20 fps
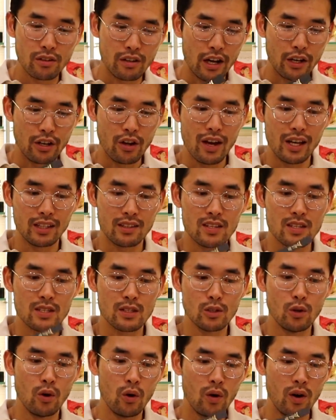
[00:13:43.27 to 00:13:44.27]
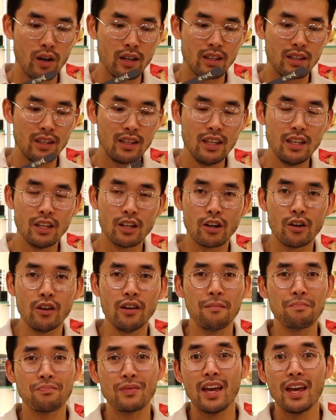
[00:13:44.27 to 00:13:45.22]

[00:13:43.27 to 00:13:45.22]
I know at the store here